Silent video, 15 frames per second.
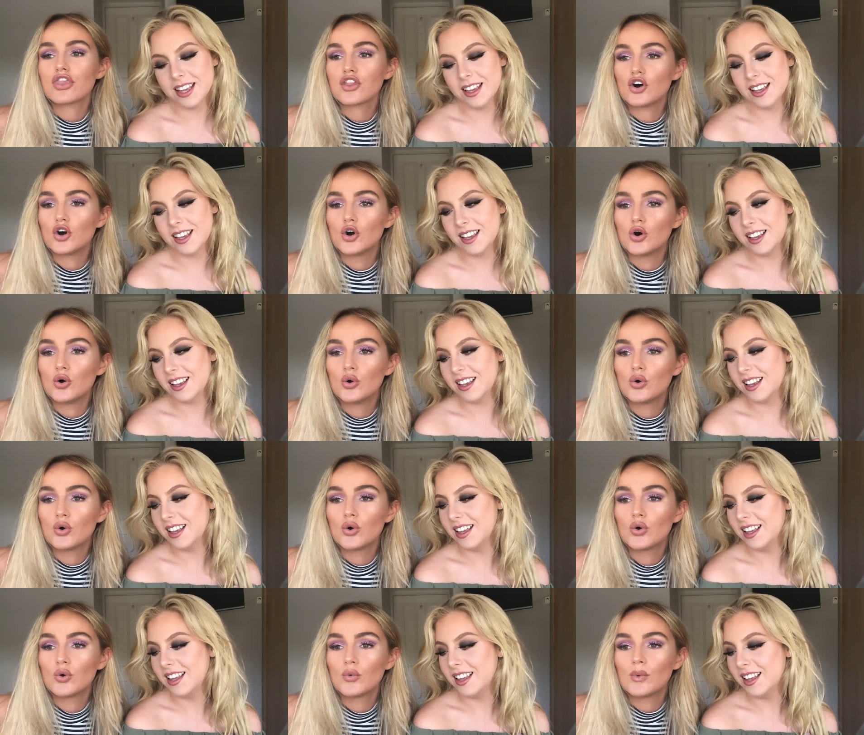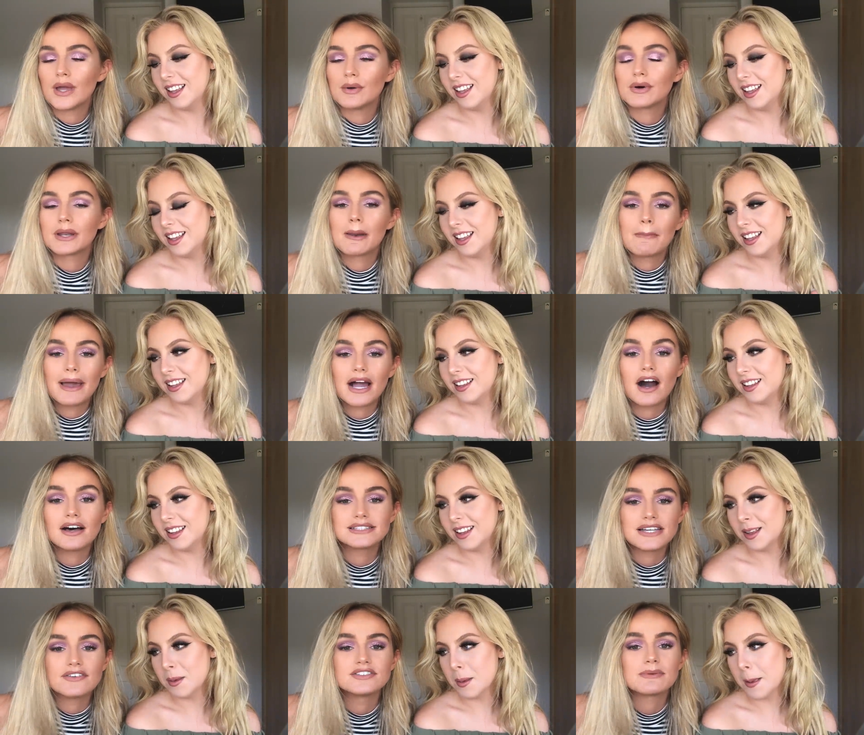Speaker 1: thought we wanted to make
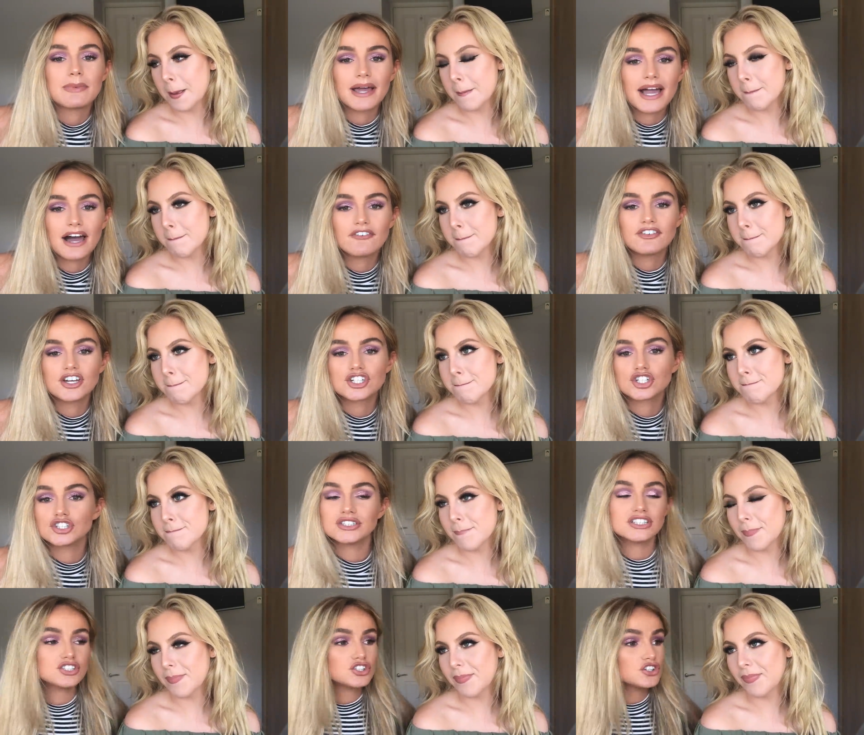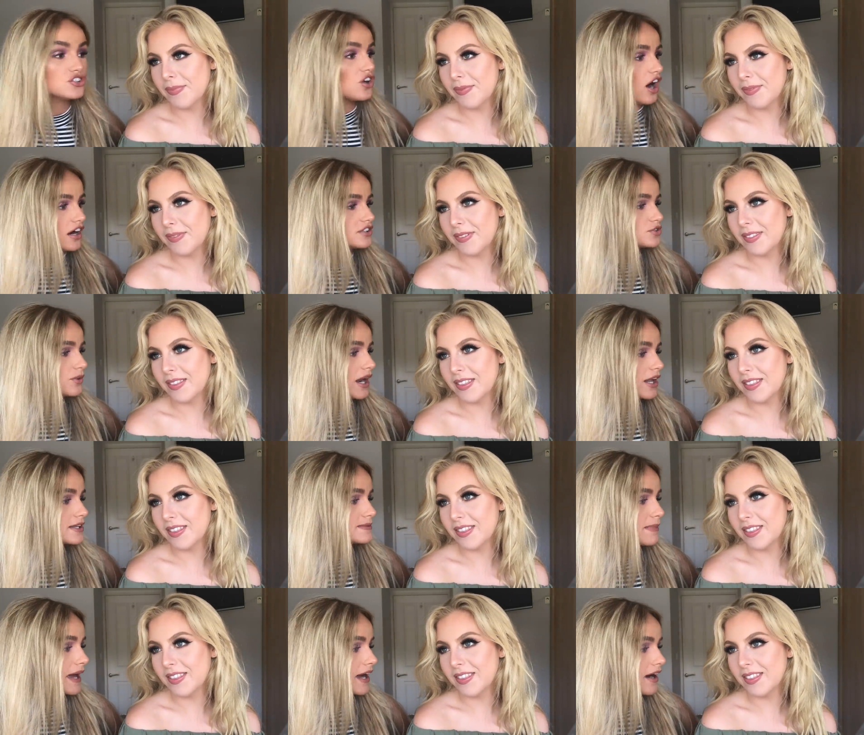ourselves a bit catfish because it's just not us to wear loads
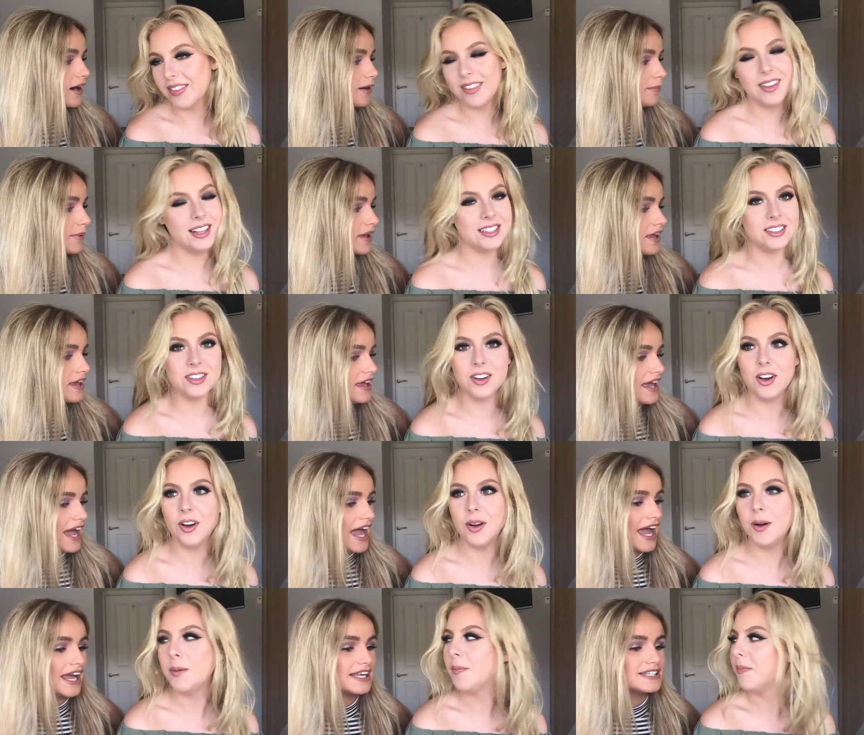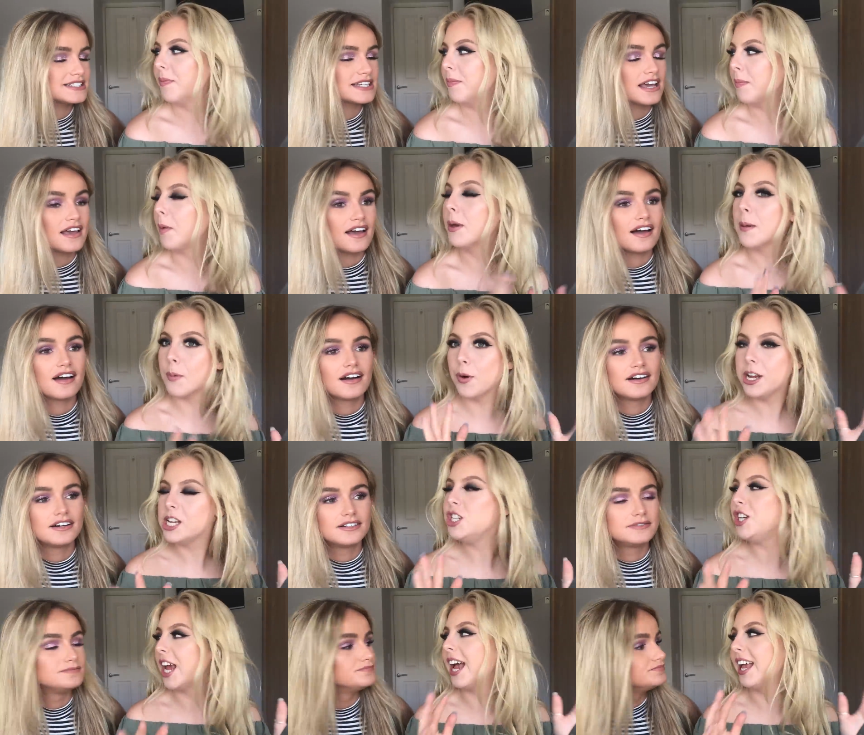of makeup. It's not. But we
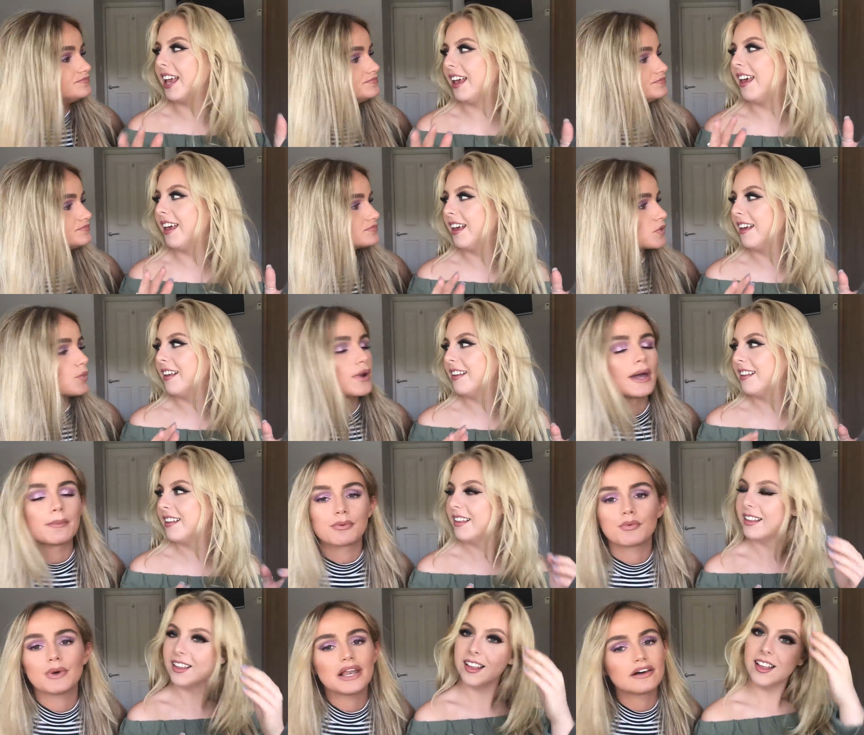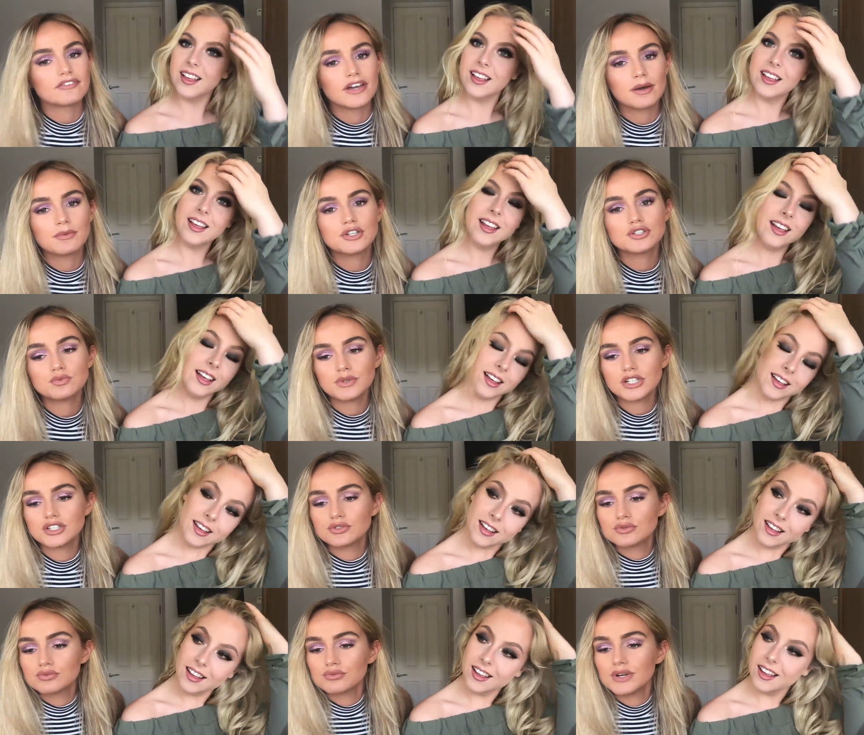appreciate it. We love it. We're
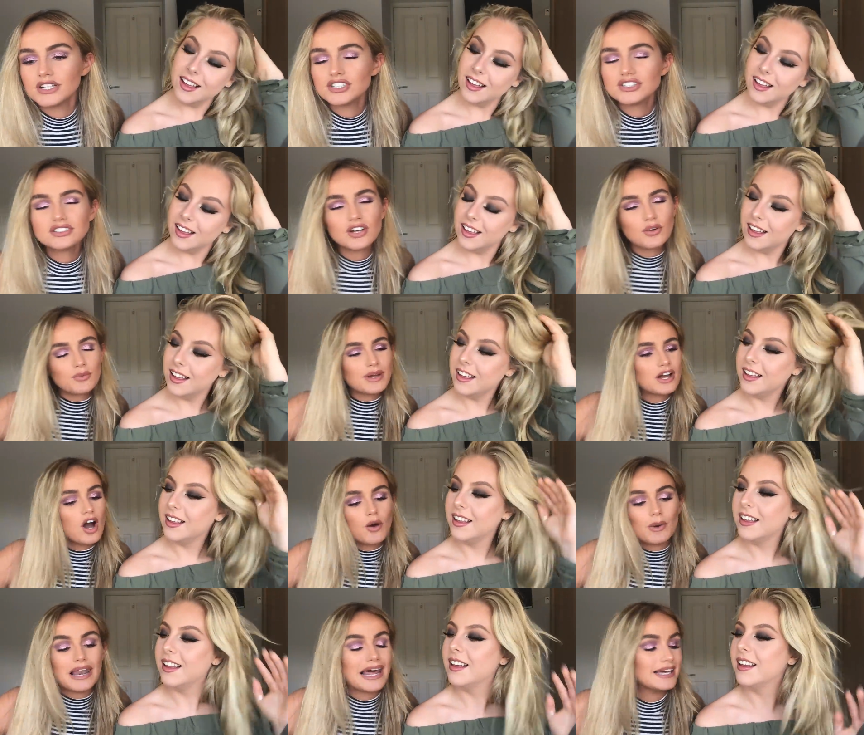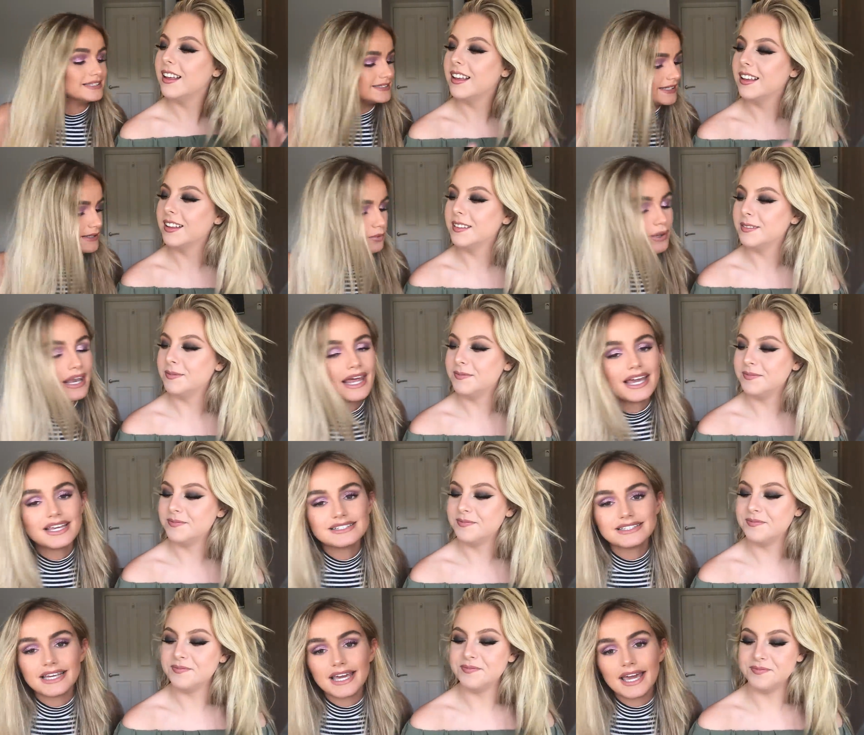lazy. We're
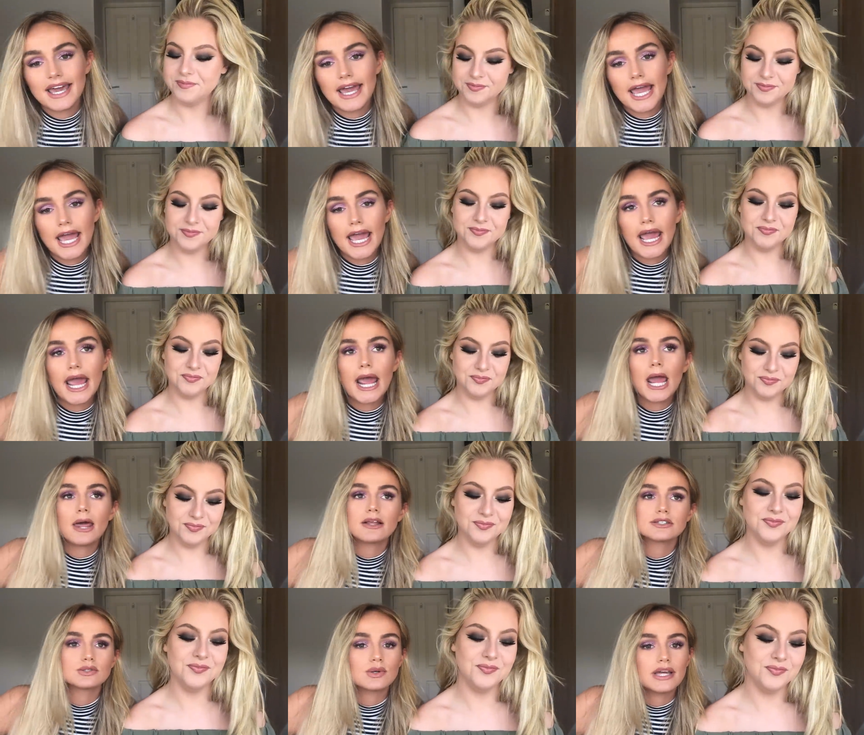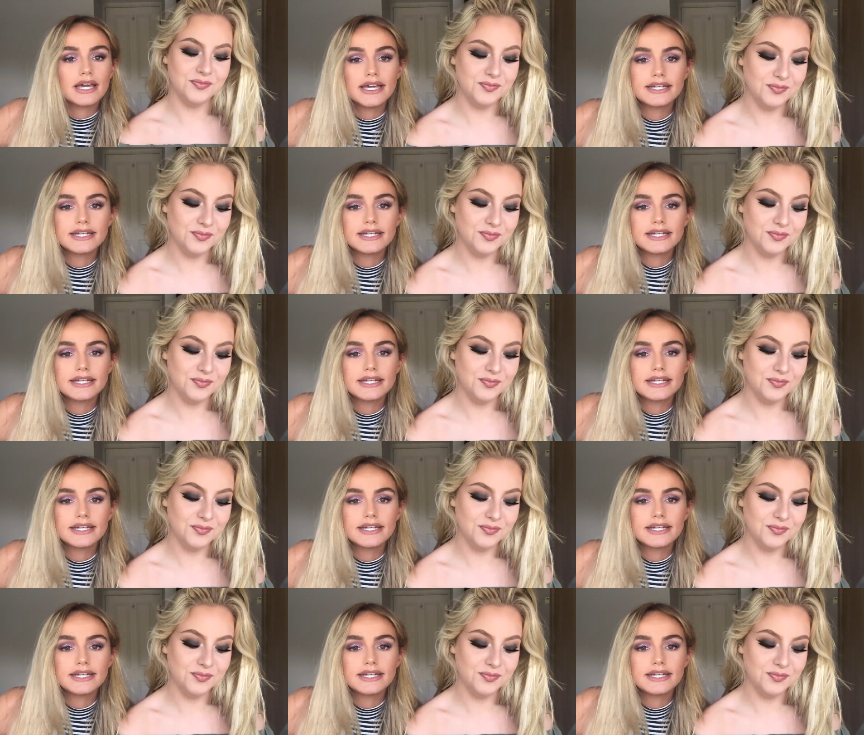lazy. That's all it